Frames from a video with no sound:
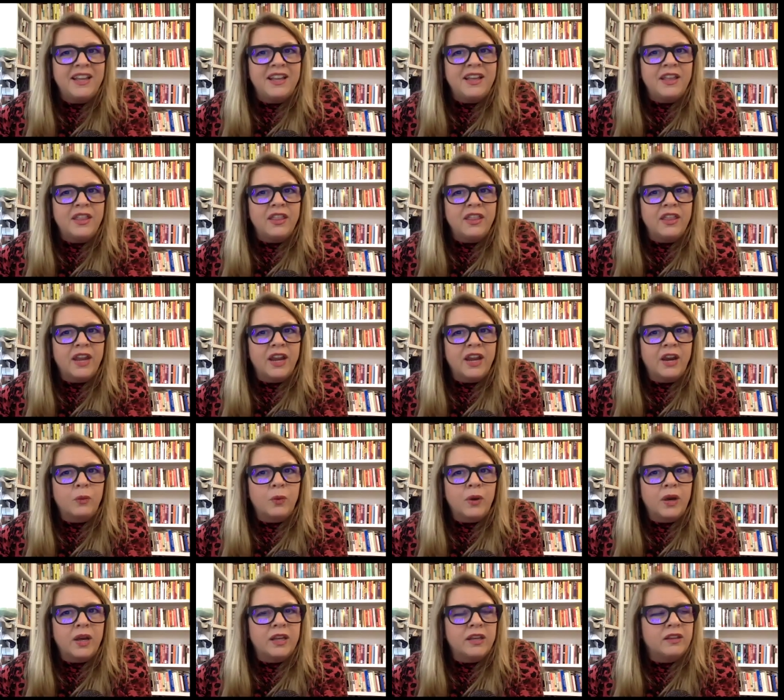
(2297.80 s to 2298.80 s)
there
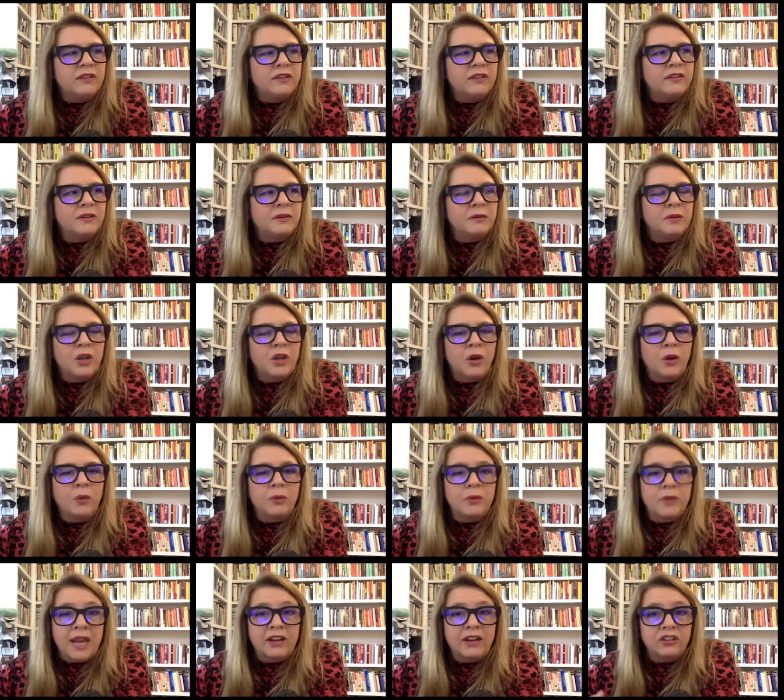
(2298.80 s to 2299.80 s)
was, you
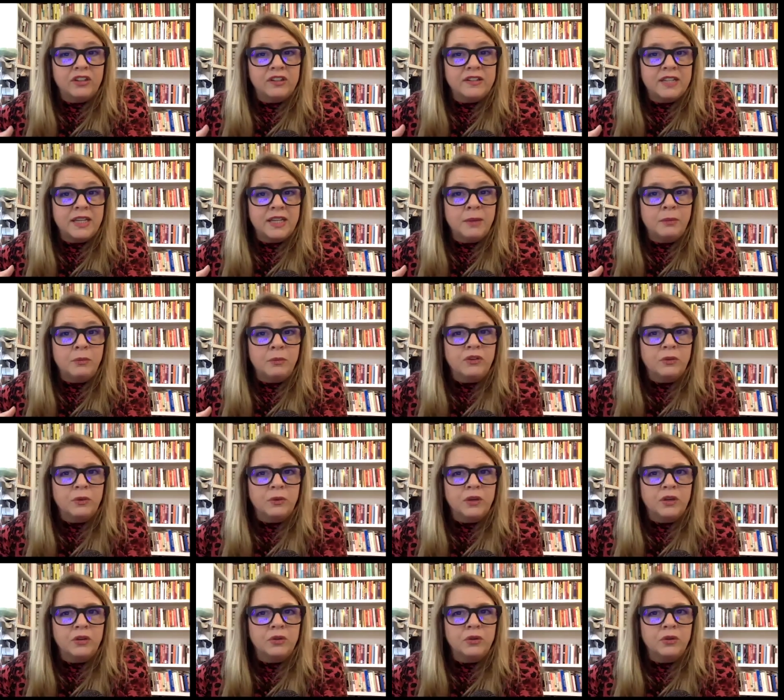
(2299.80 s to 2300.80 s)
know, actually Tim was the
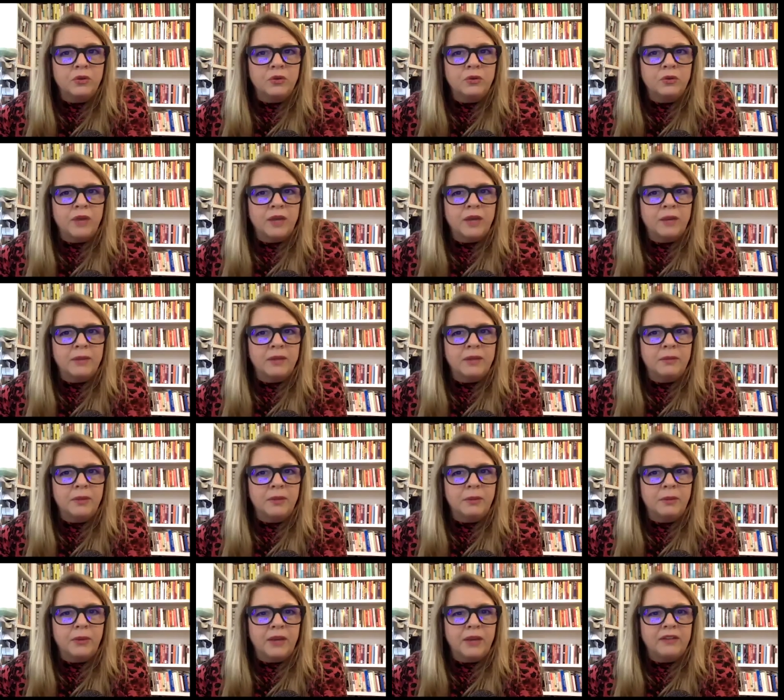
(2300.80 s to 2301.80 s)
one who recommended
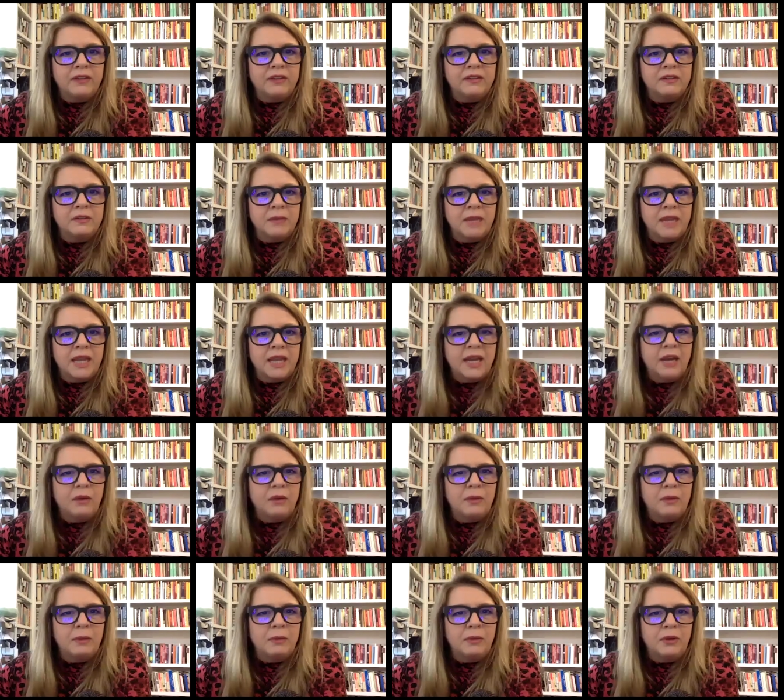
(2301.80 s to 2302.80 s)
Bill Bryson to me. And I
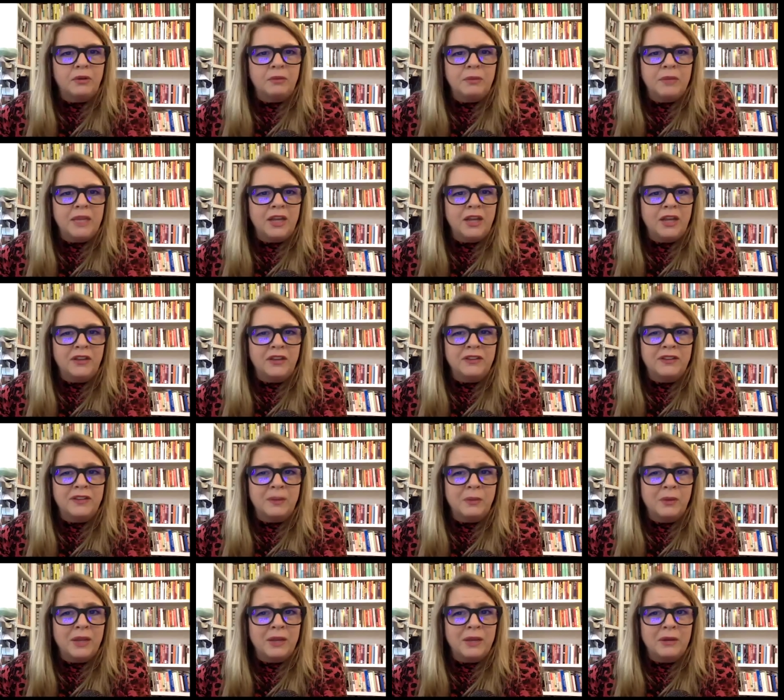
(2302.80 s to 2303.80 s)
remember being on the
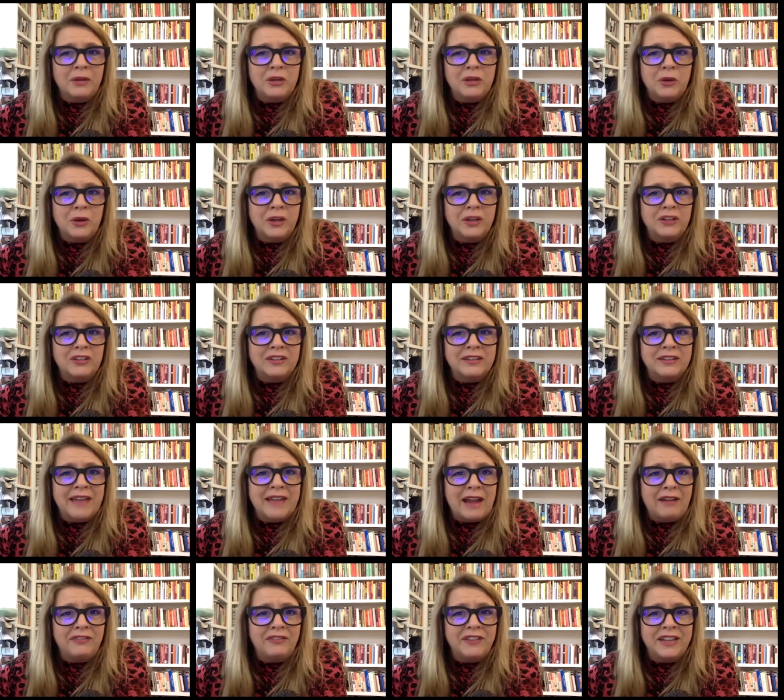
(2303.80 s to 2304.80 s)
subway in New York and just
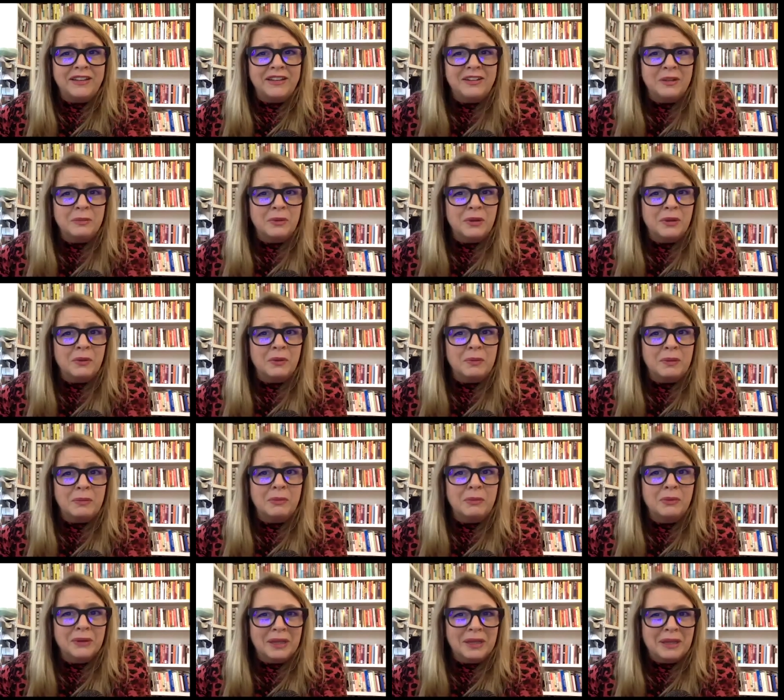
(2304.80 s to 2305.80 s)
laughing to the point where
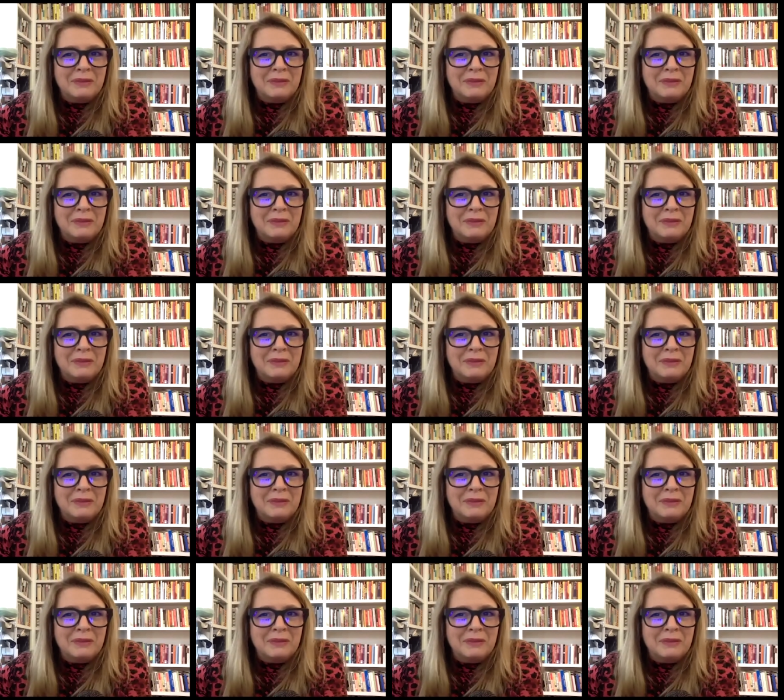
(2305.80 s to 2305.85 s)
people were like